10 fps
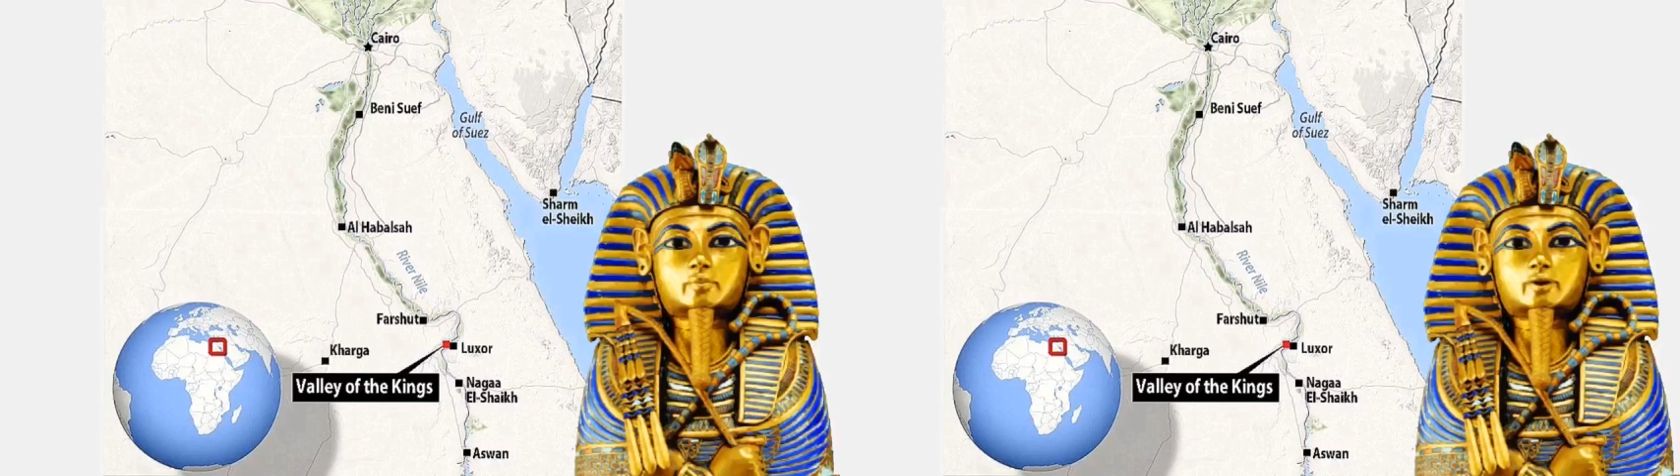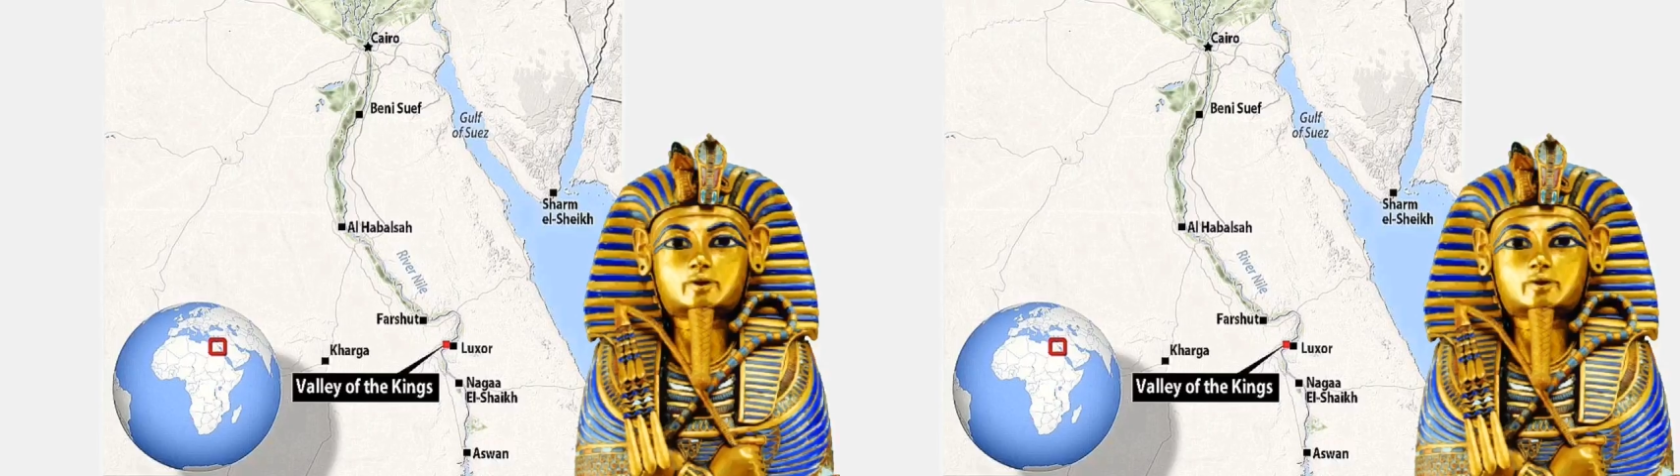
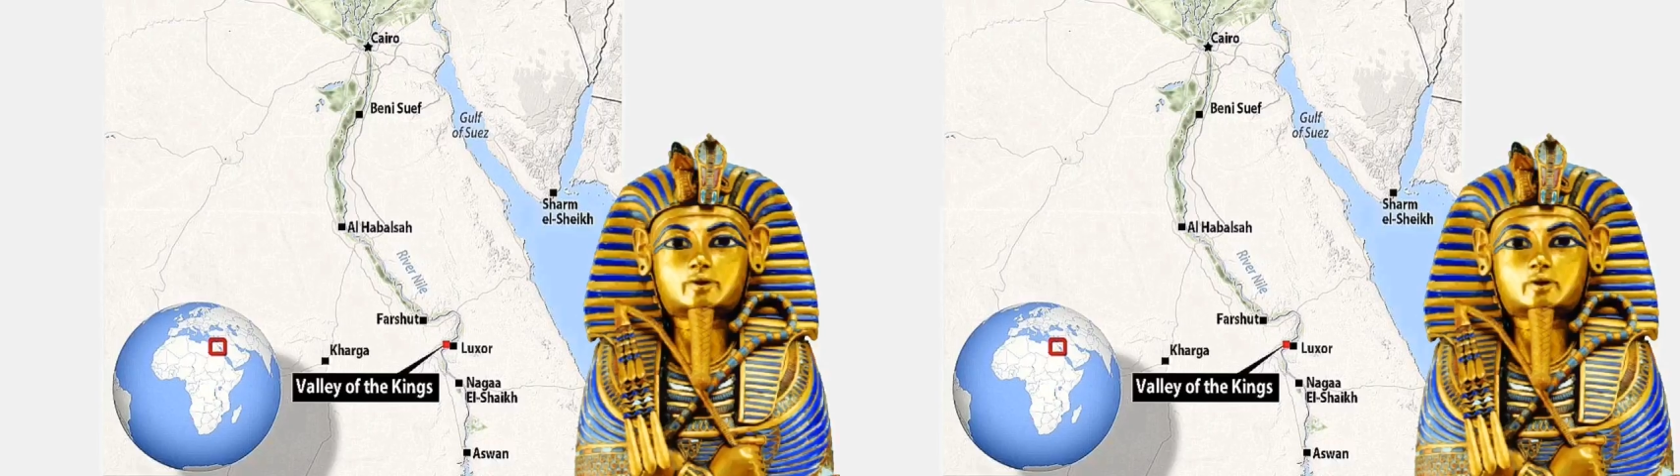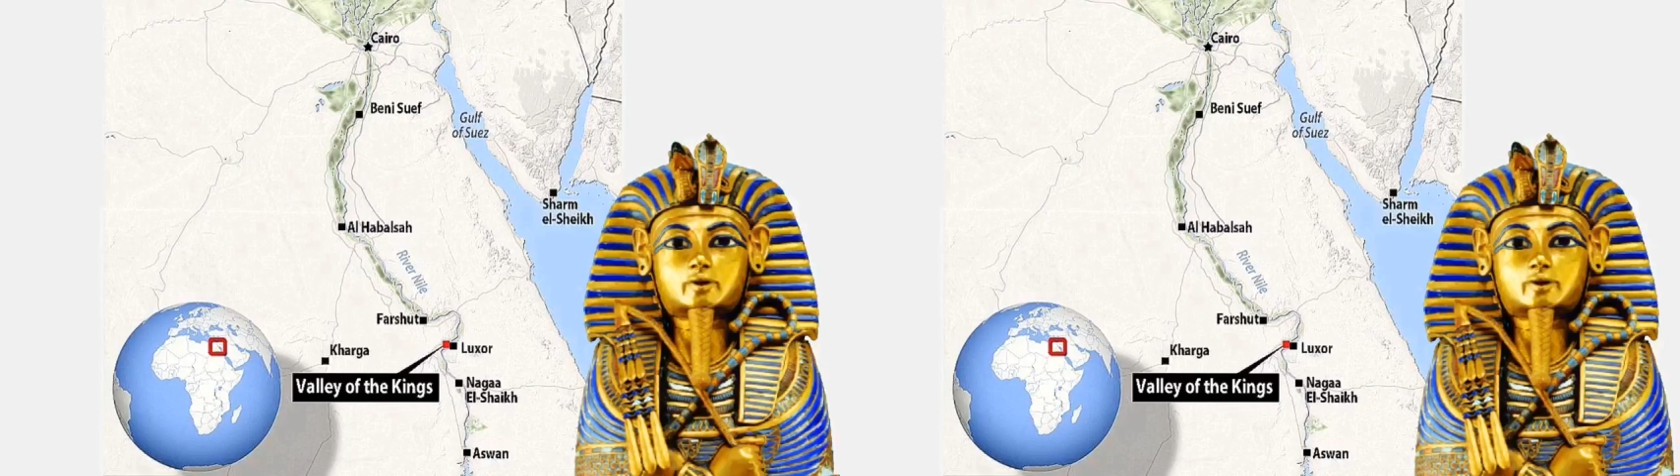My
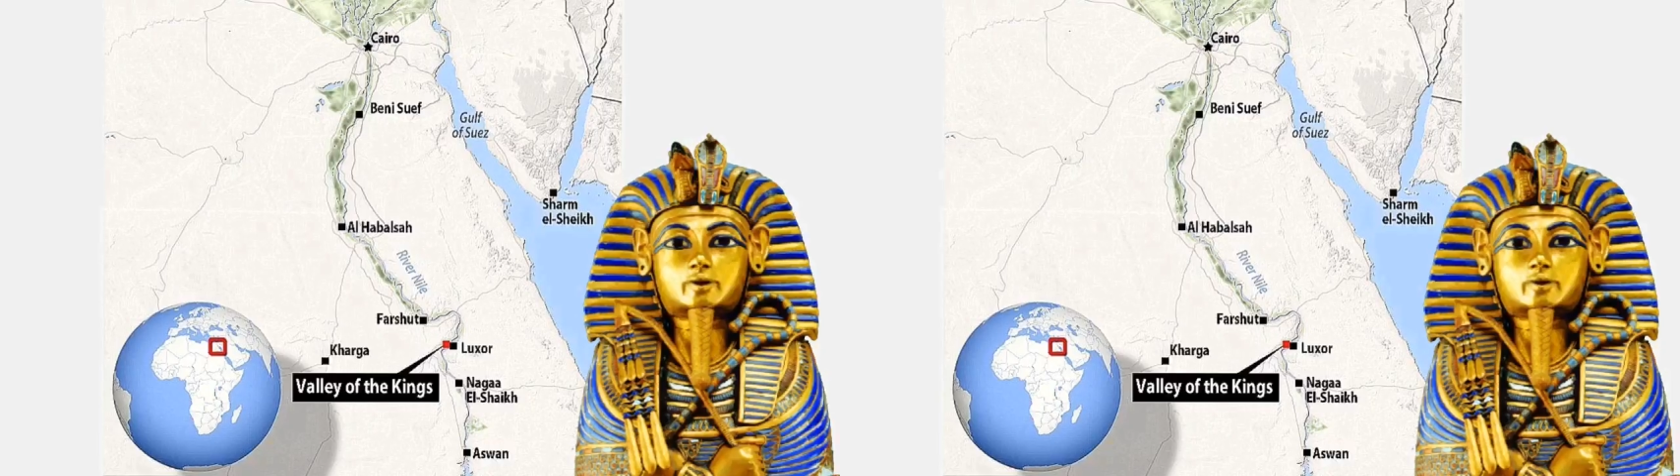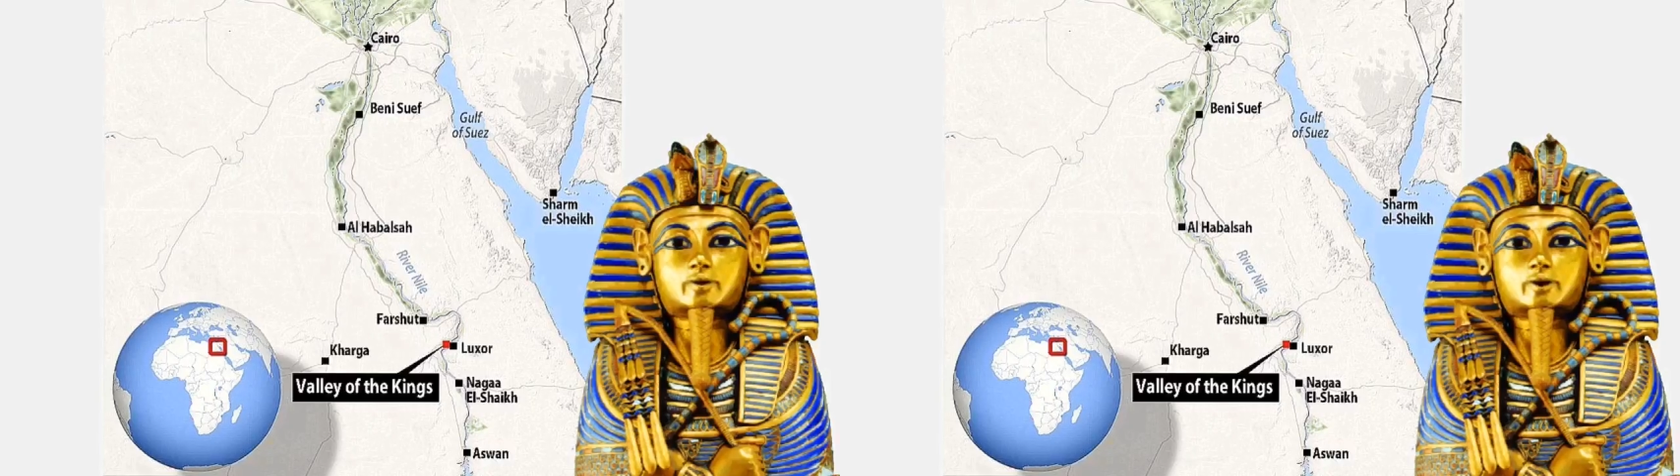tomb
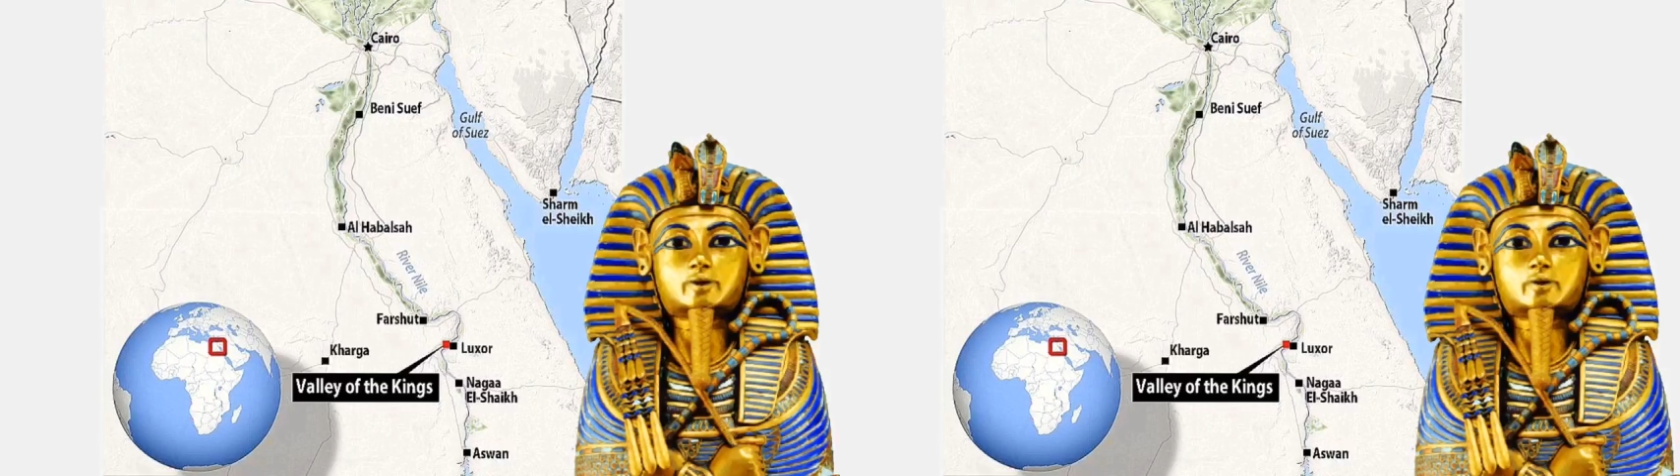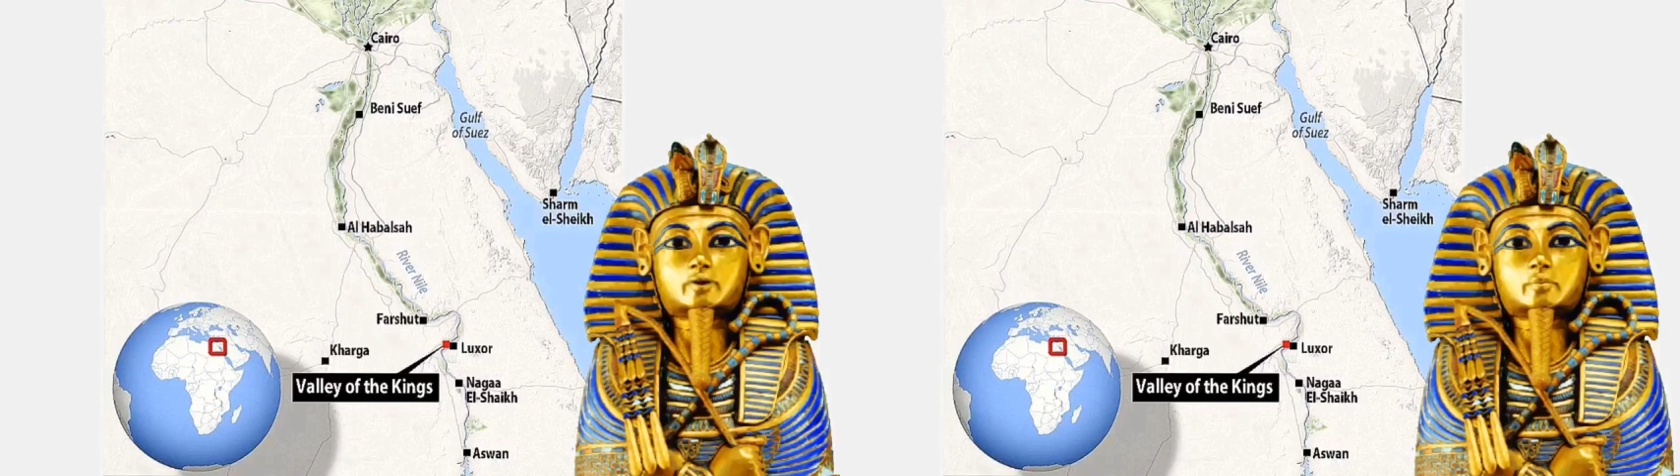was
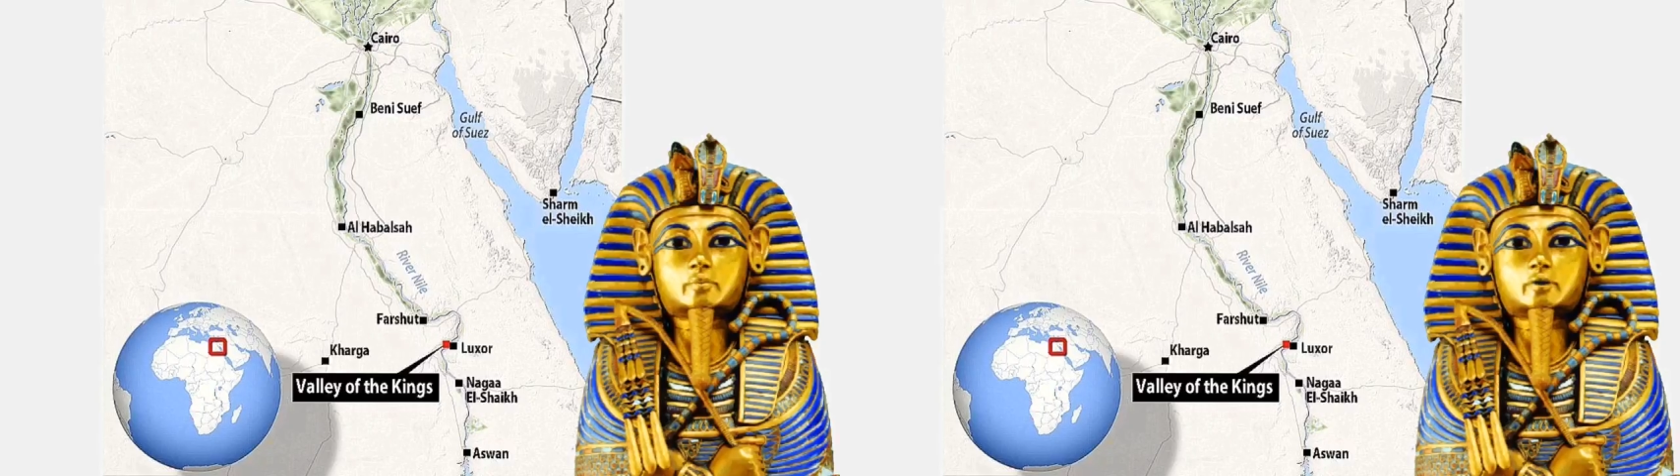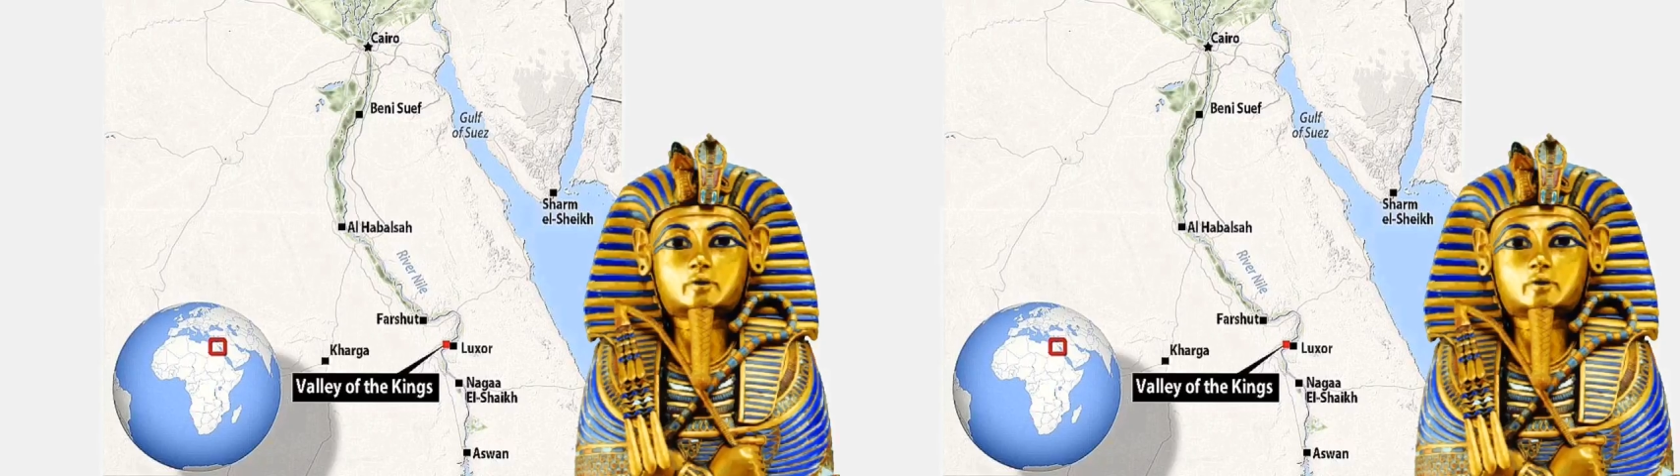located in a